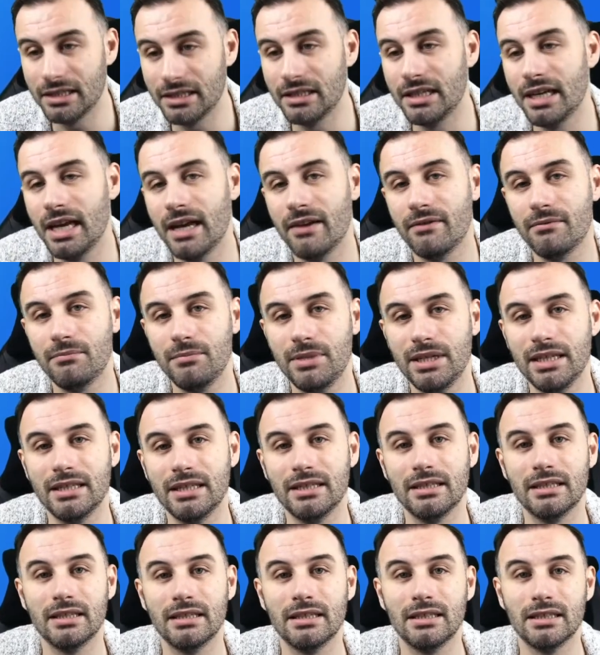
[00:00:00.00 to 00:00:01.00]
have
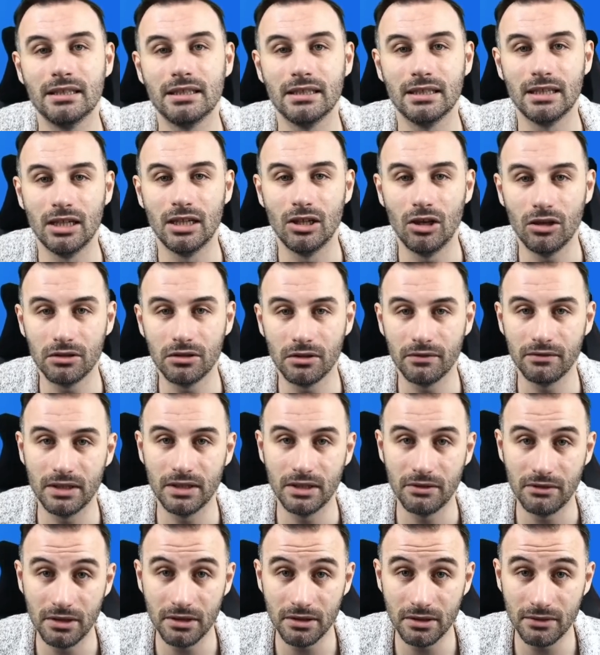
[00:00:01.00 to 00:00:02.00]
been a lot of
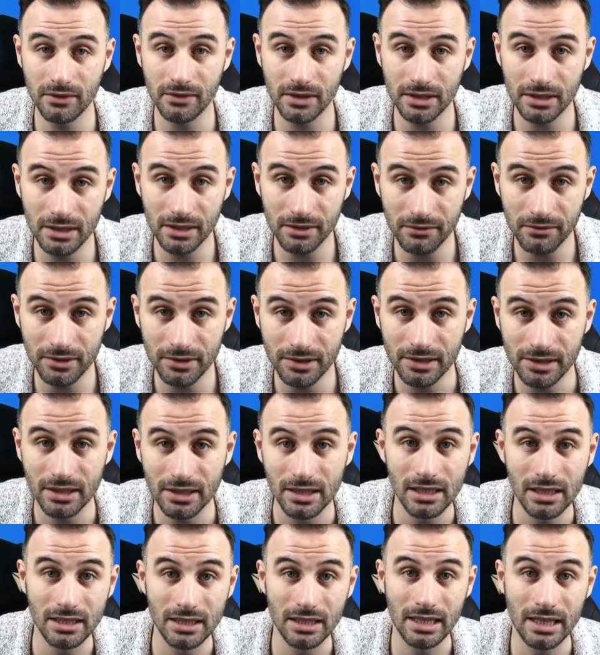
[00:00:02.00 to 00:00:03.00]
derivatives
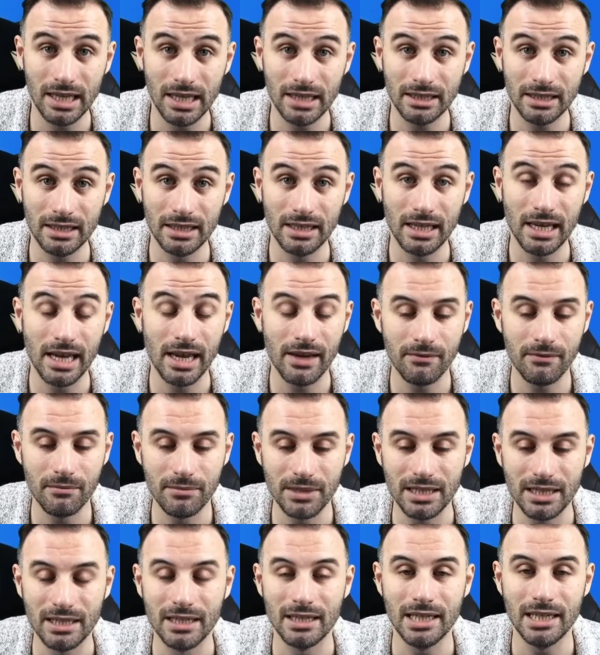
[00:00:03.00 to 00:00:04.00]
that have
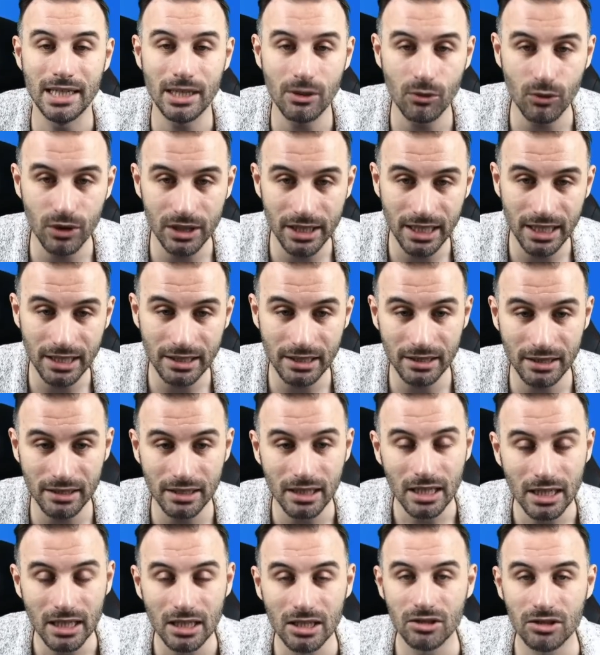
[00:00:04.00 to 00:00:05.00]
been liquidated.
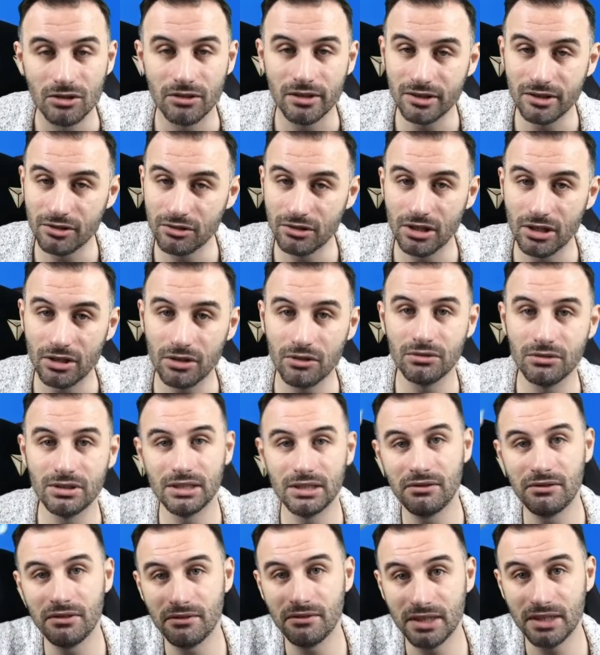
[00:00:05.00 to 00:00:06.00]
So as you know,
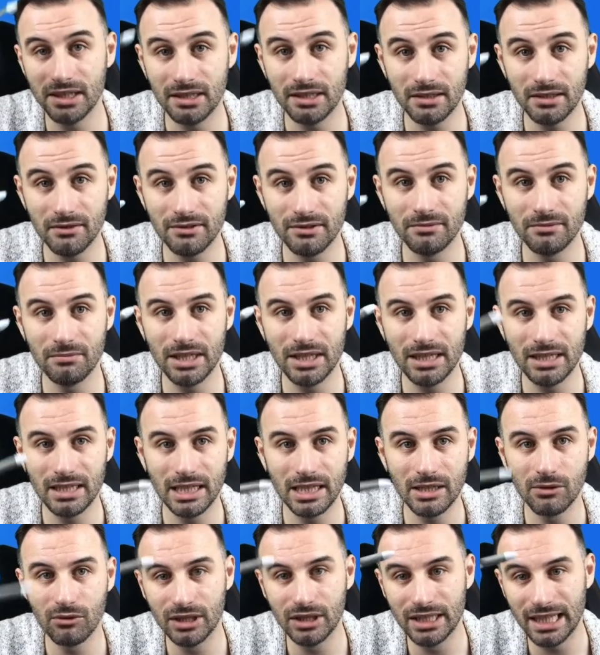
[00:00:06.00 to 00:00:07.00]
derivatives being
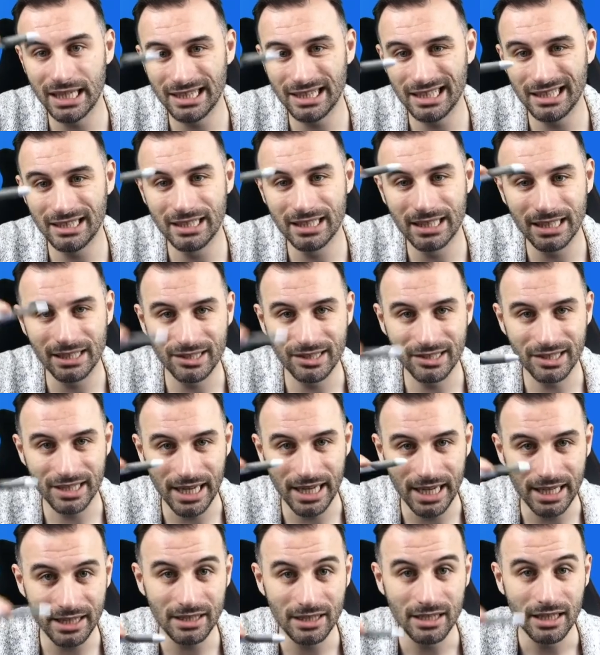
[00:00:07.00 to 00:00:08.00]
liquidated
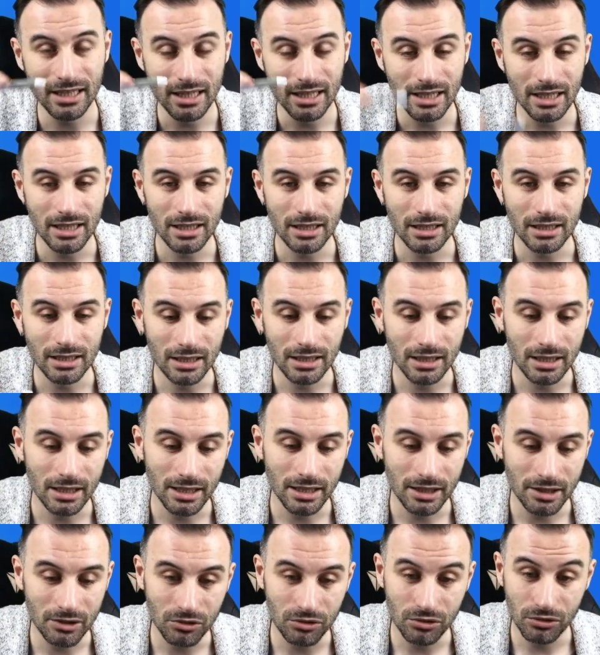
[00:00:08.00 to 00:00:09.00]
cascade
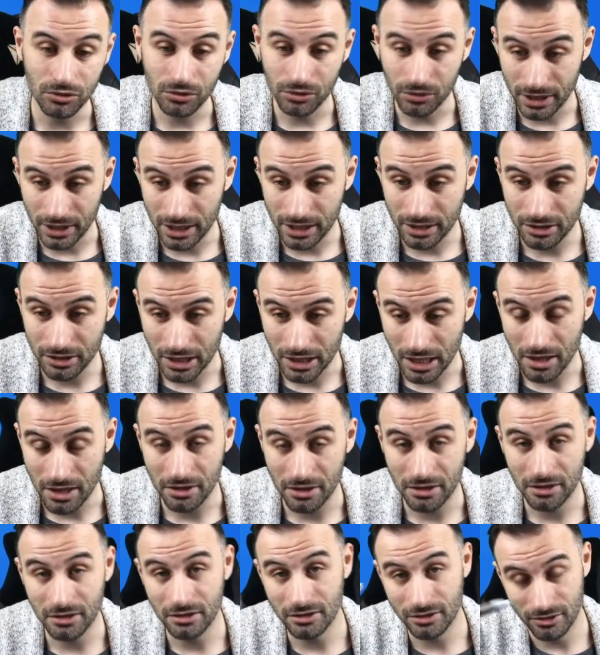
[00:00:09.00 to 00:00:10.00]
into each
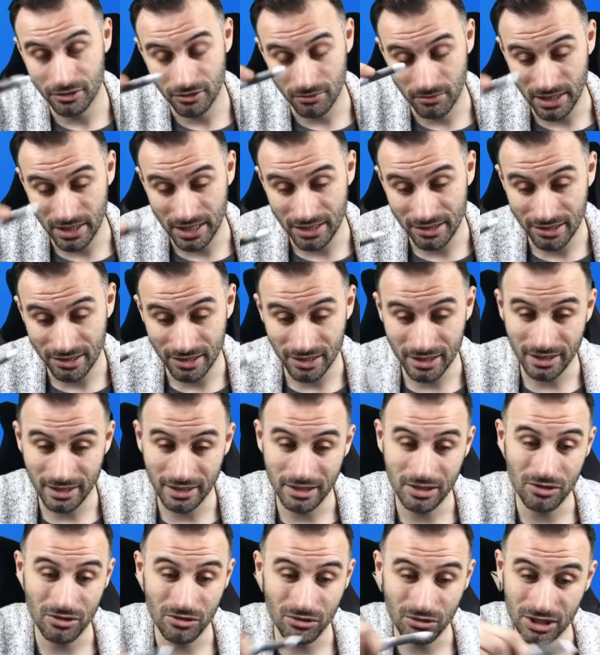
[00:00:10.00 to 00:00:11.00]
other. So basically
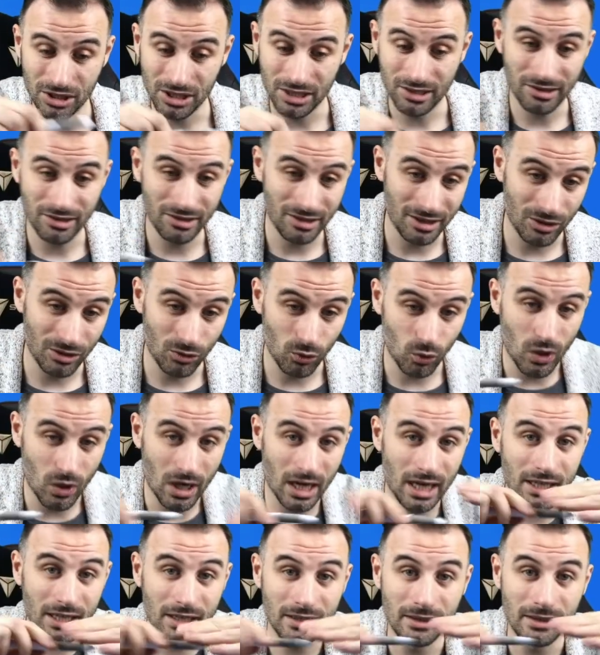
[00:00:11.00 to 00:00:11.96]
you just need one